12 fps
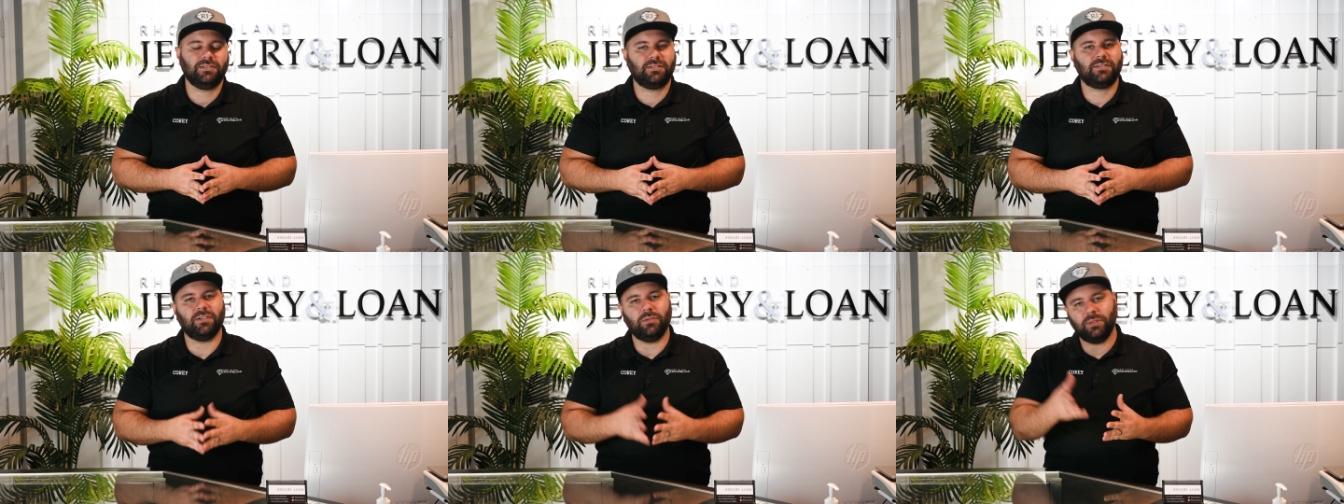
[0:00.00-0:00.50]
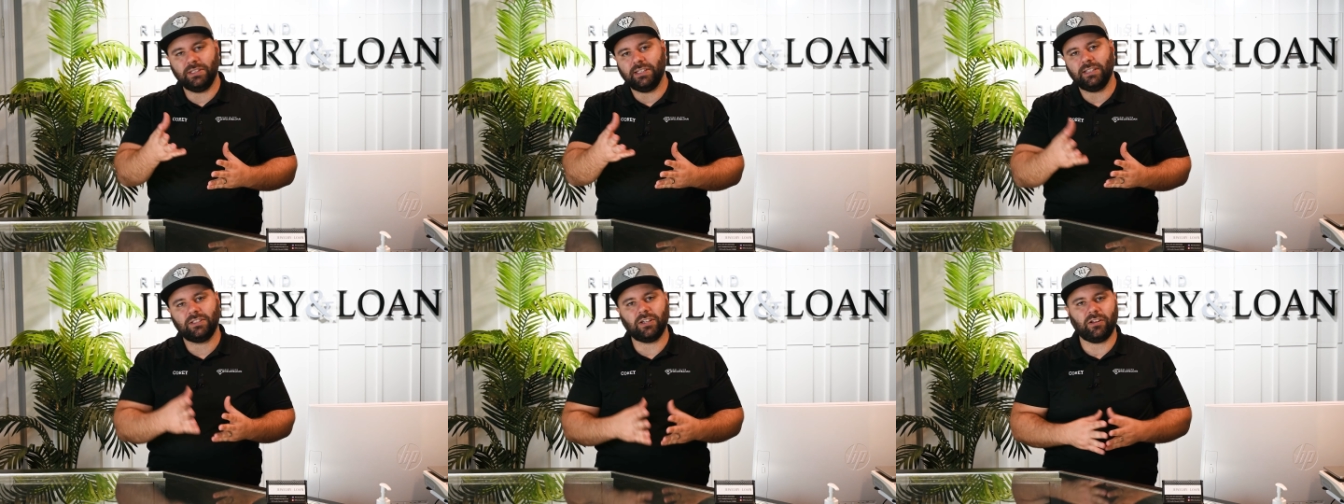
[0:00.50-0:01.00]
So we
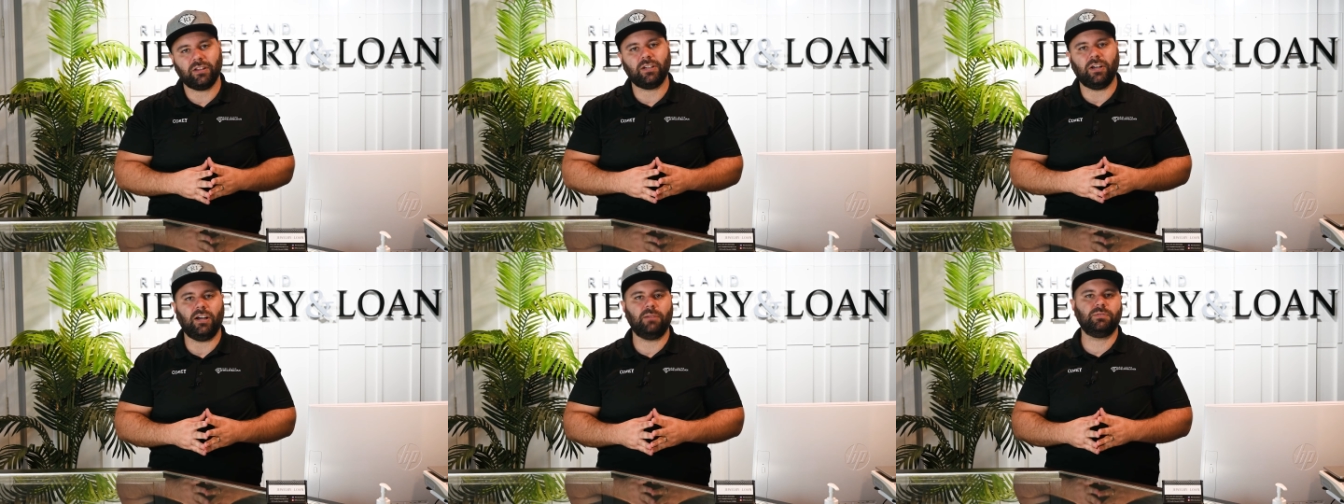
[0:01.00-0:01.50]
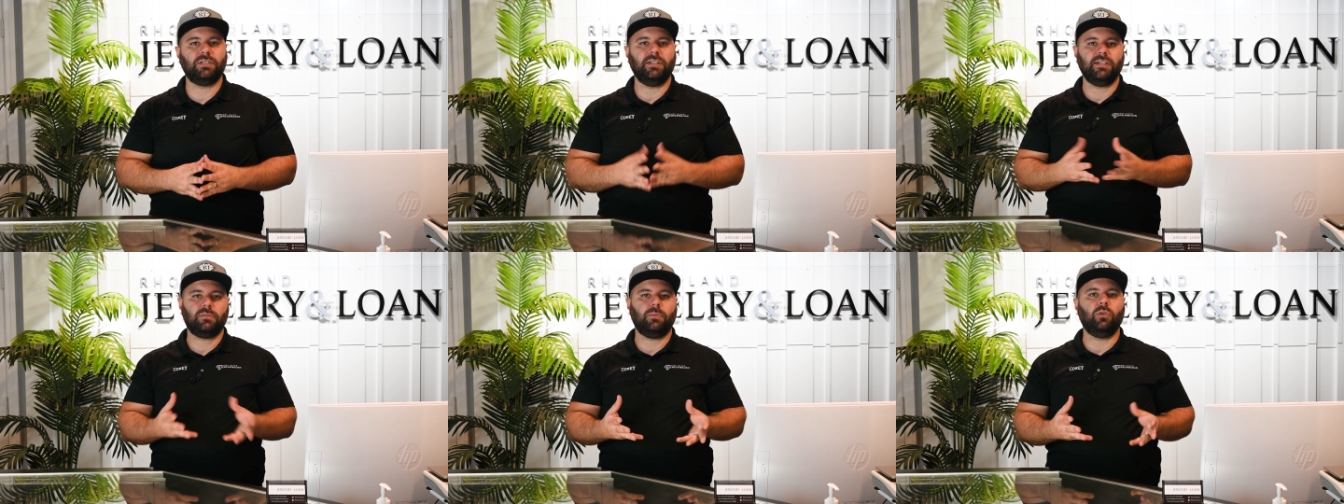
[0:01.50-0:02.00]
did call the cops and
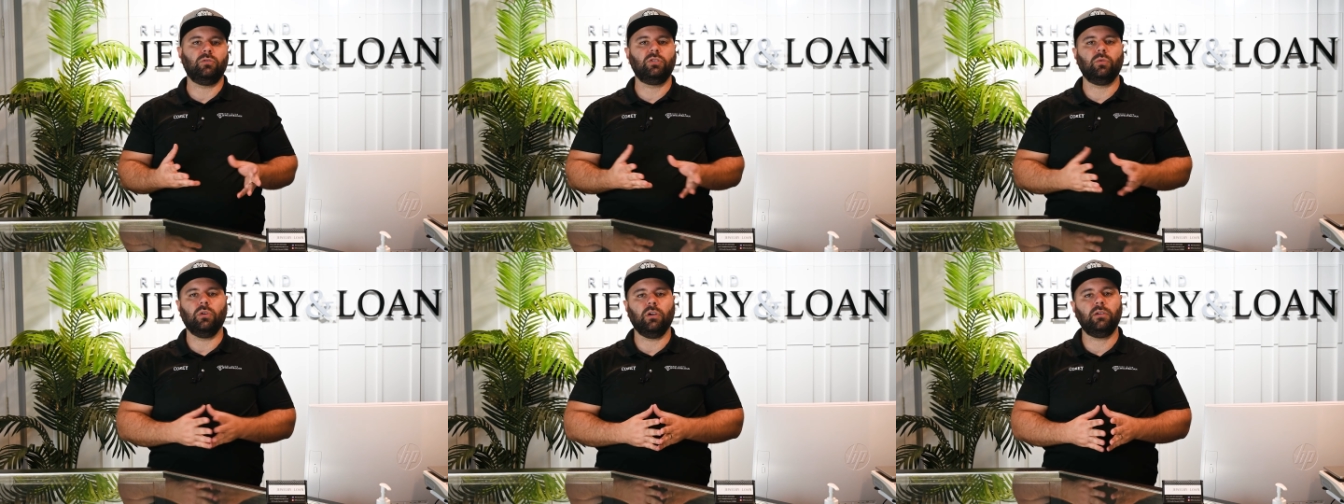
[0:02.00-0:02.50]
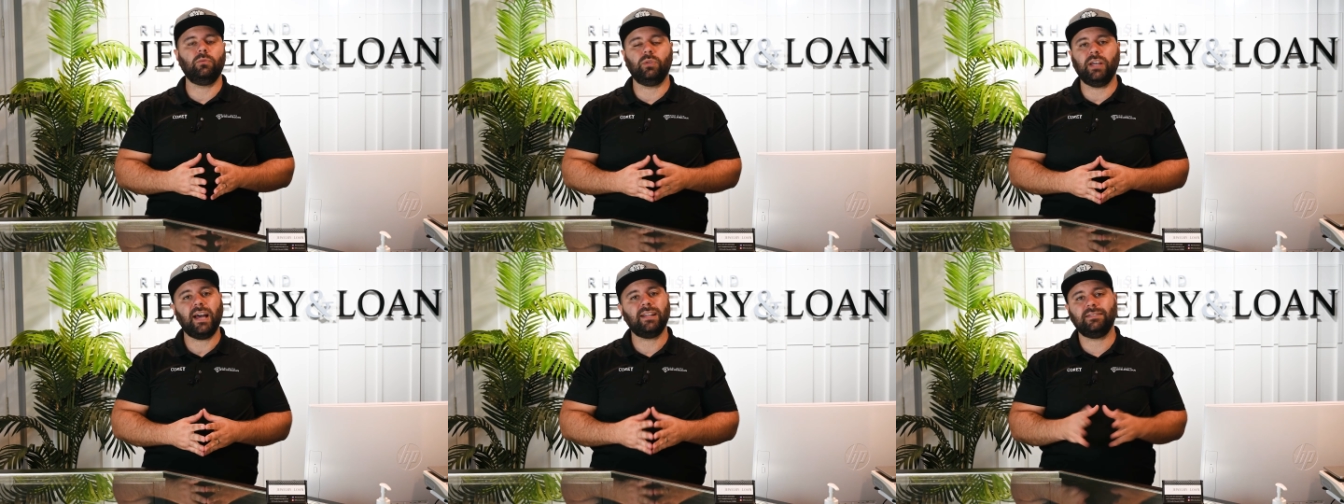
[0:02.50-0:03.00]
they spoke to her, and
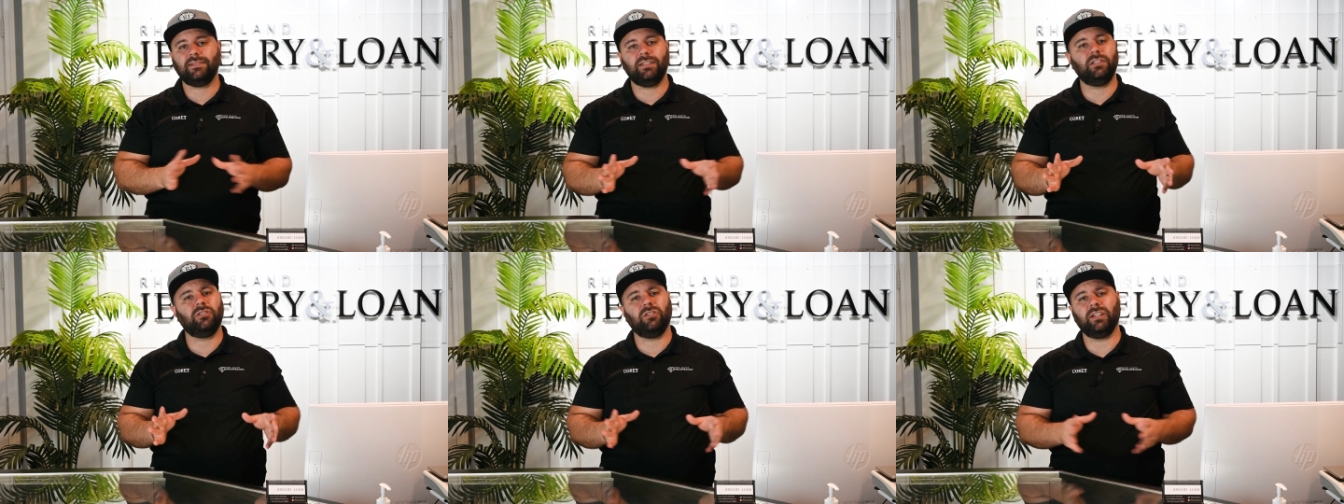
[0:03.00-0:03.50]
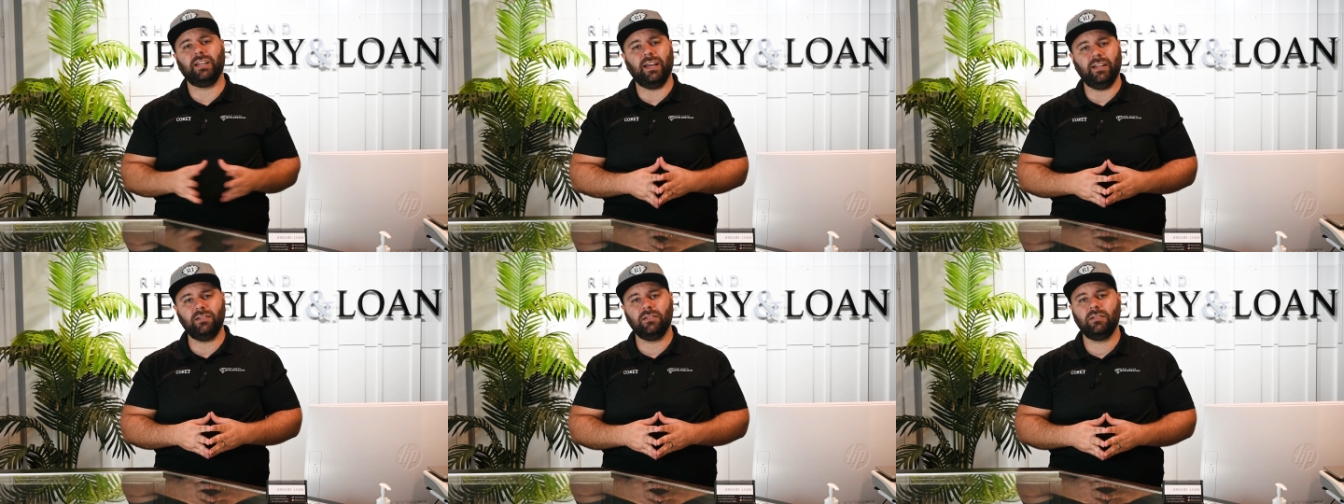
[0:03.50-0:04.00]
we hadn't seen her
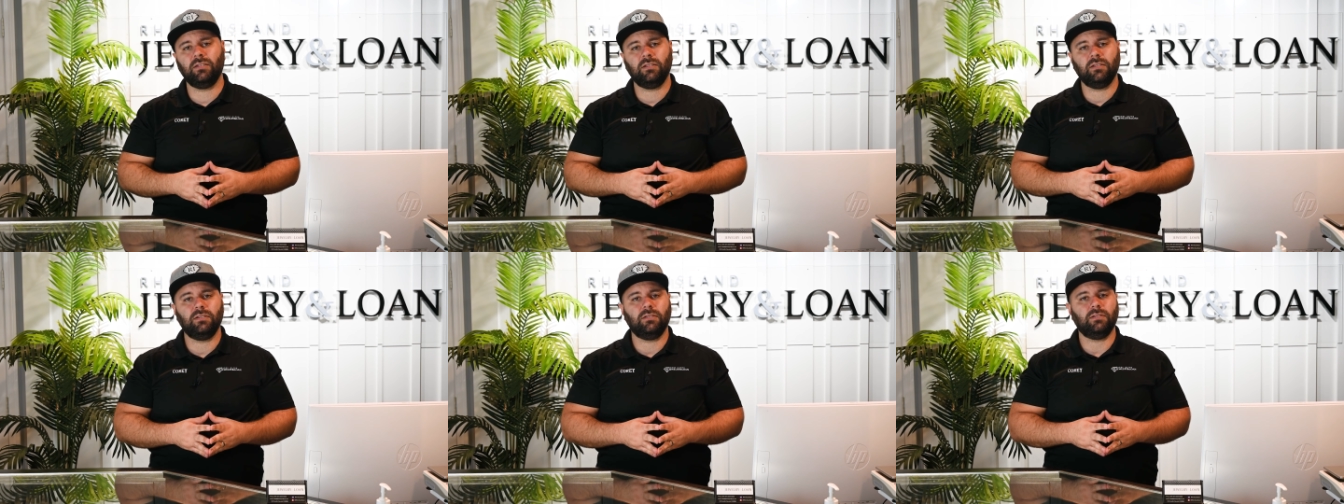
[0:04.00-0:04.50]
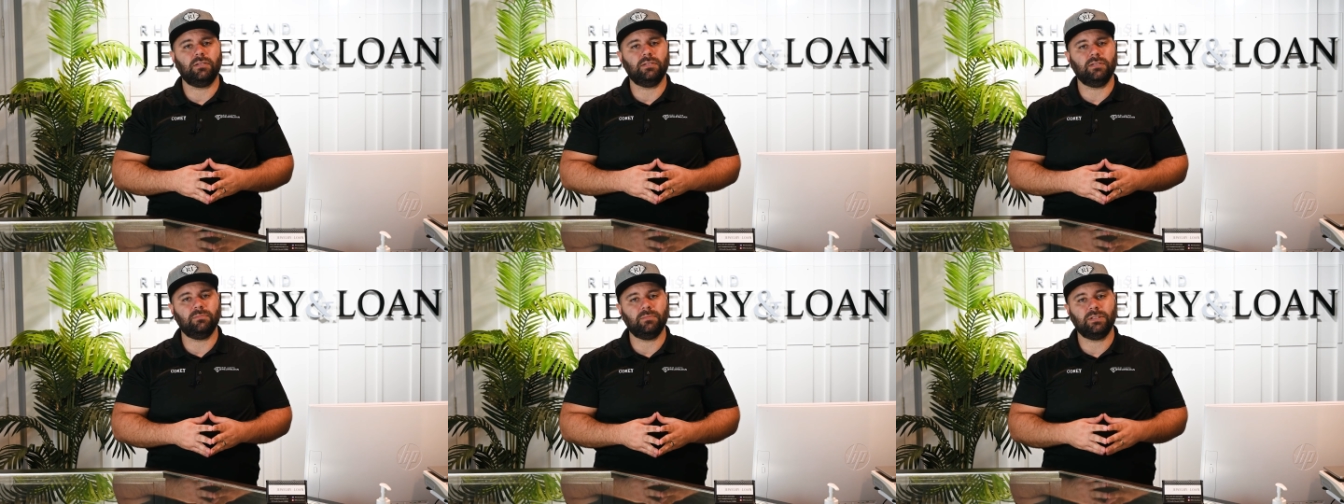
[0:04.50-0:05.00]
again
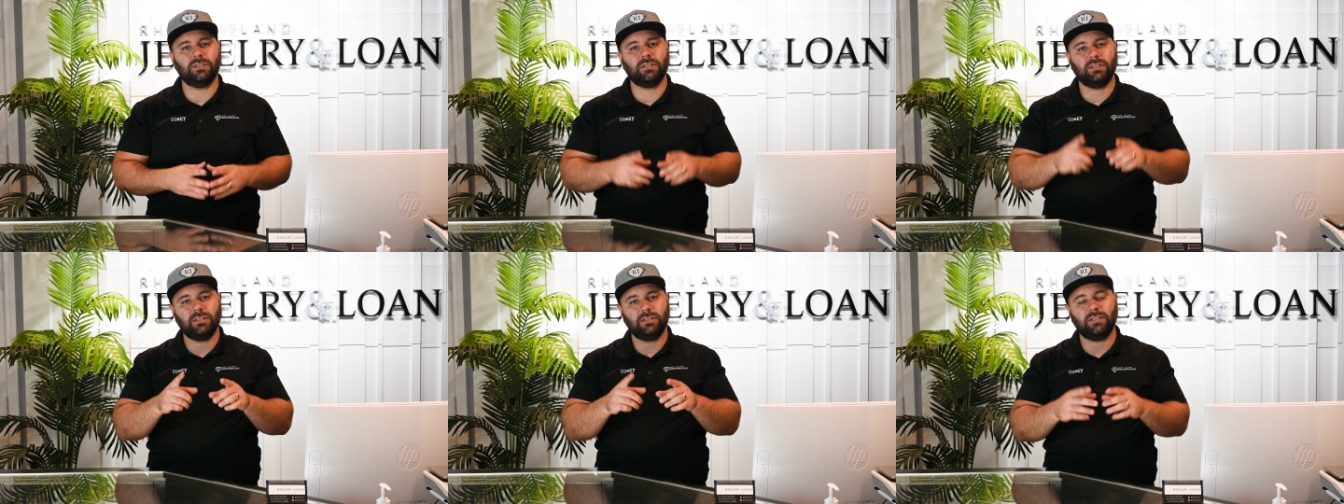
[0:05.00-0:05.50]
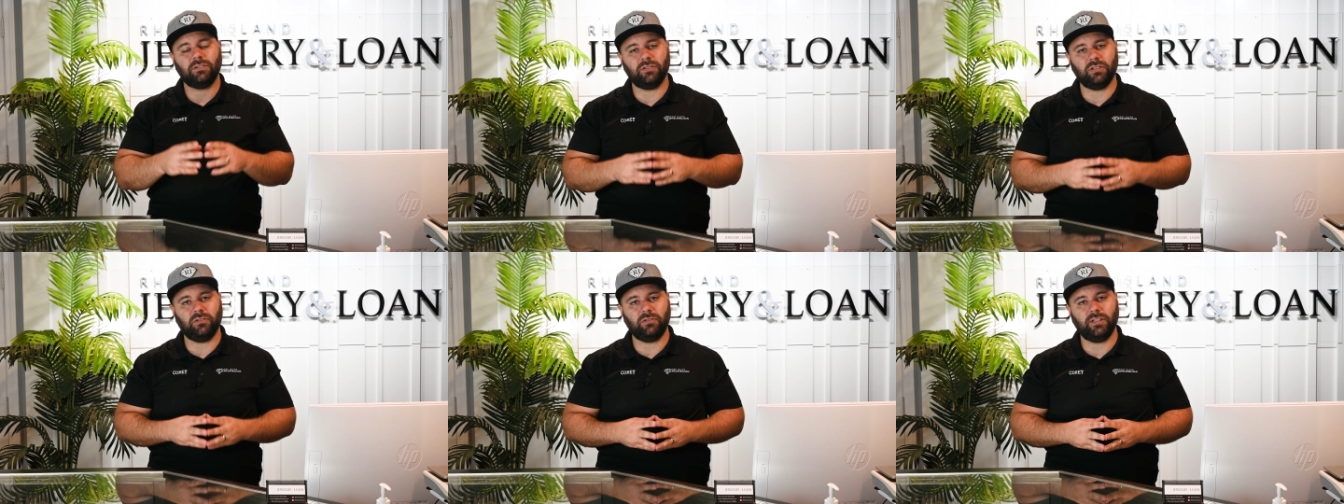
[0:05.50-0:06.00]
um, until the other